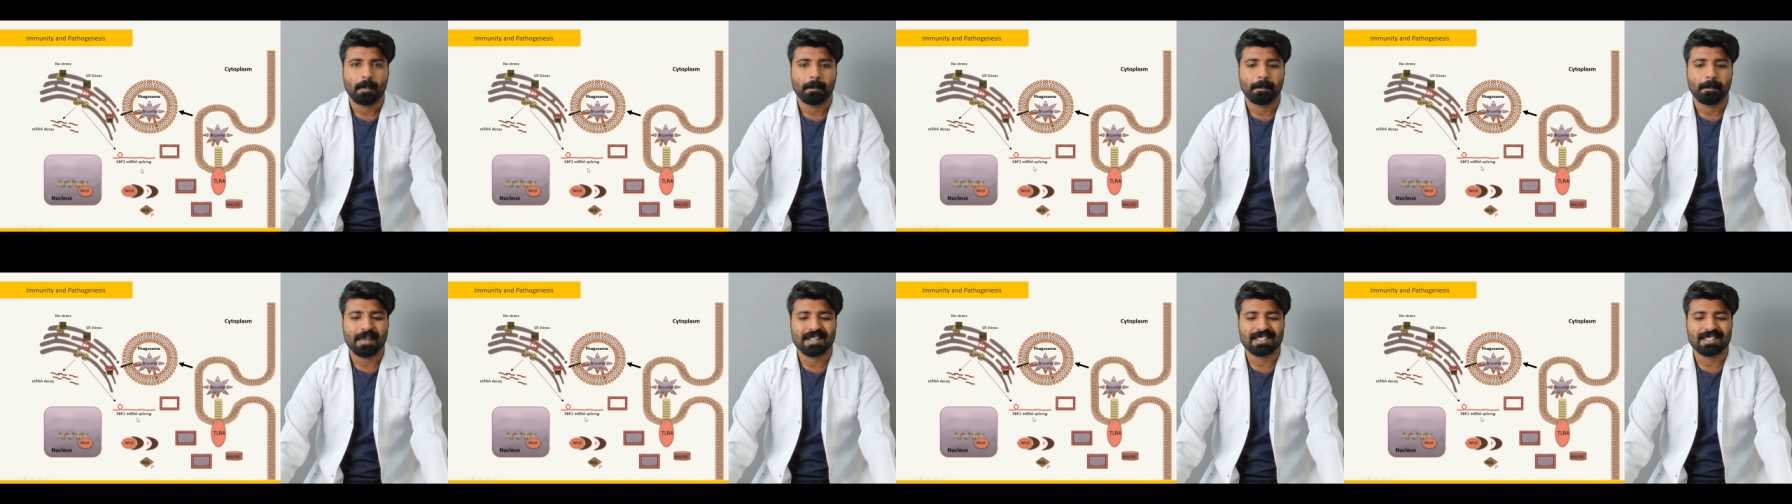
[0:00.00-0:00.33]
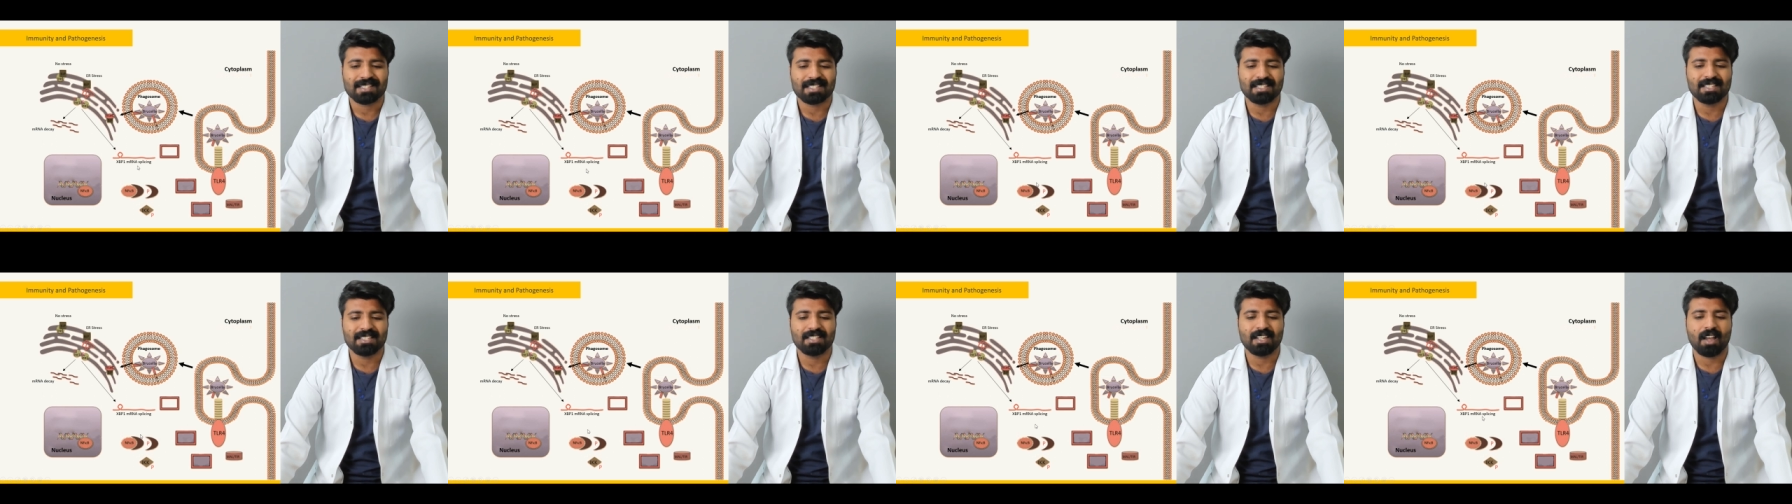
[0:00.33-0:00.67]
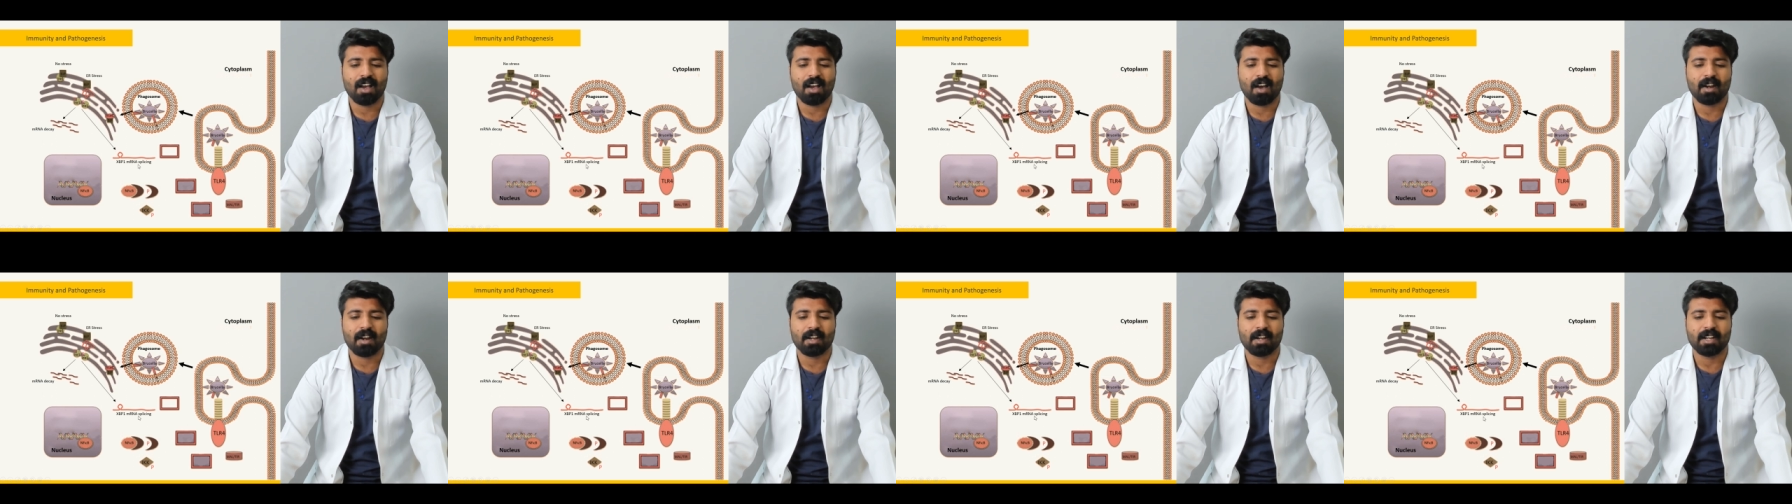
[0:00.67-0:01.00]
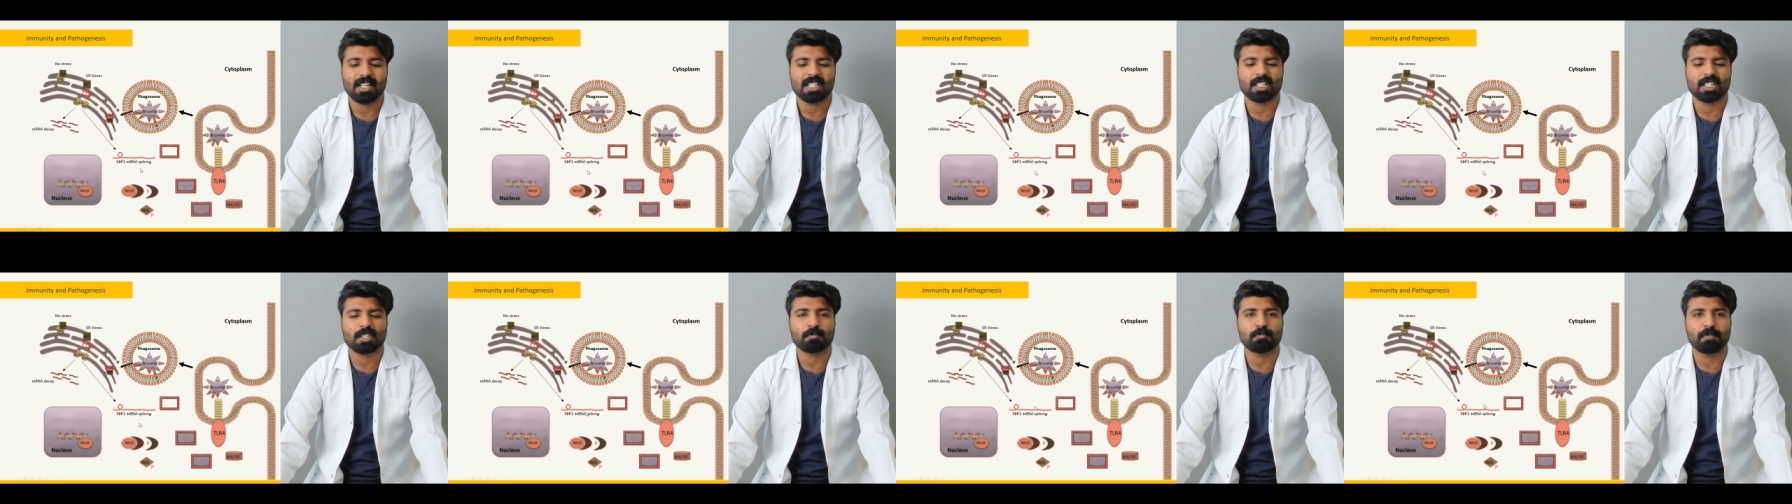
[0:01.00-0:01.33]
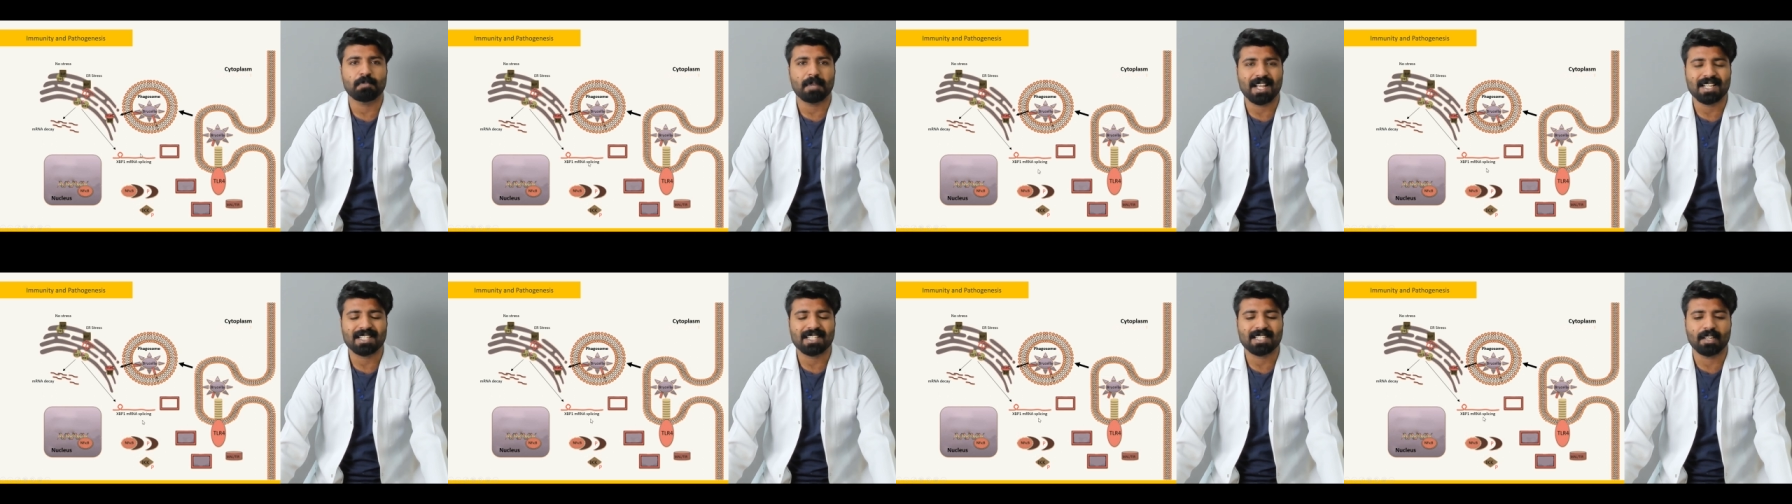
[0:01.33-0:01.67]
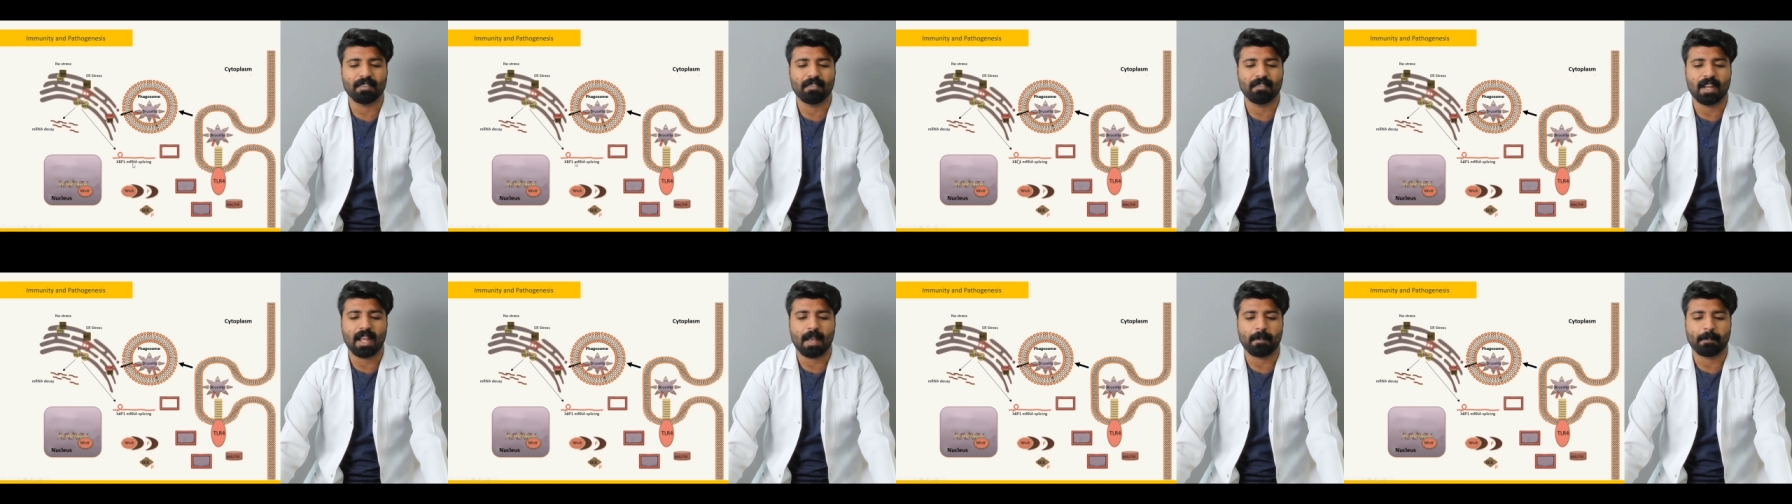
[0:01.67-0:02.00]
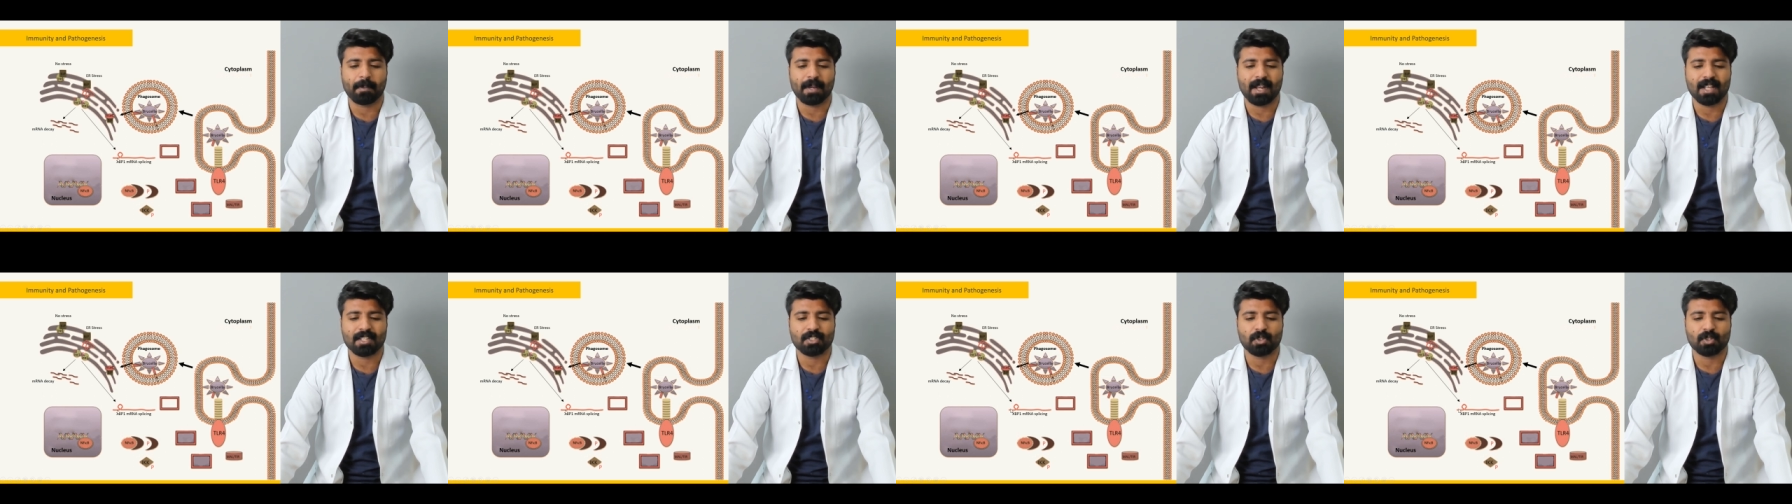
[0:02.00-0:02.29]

Messenger RNA splicing will happen.